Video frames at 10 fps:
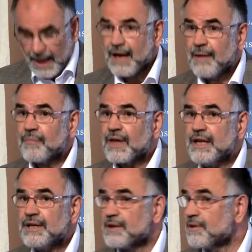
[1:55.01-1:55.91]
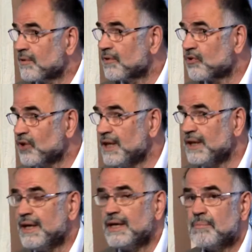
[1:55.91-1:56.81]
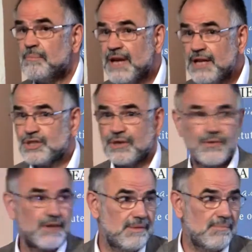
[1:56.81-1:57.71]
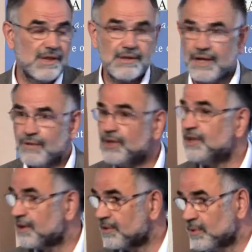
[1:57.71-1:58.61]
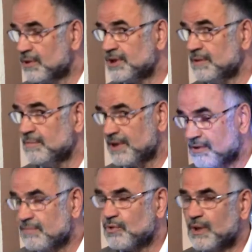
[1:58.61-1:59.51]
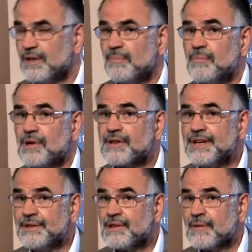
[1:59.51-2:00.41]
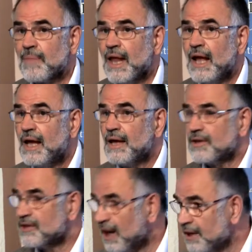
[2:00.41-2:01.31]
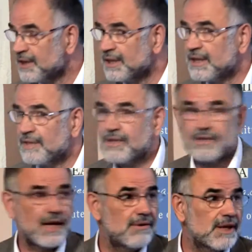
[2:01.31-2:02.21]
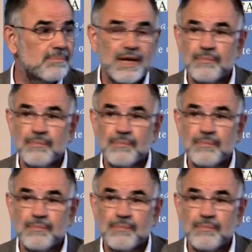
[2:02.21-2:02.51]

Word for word: It has sort of three major themes, redistribution between the member states, the targeting of the direct